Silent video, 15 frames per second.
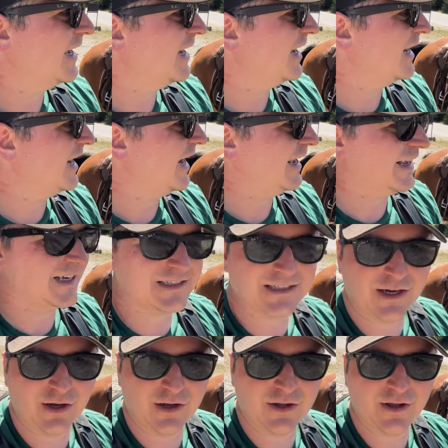I
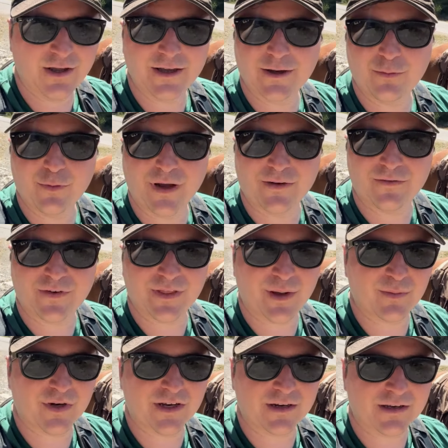guess I'll wait for
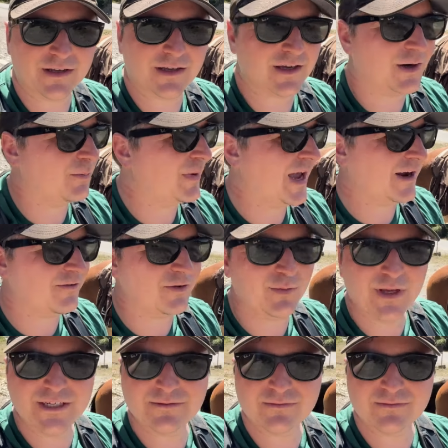them to come back for me,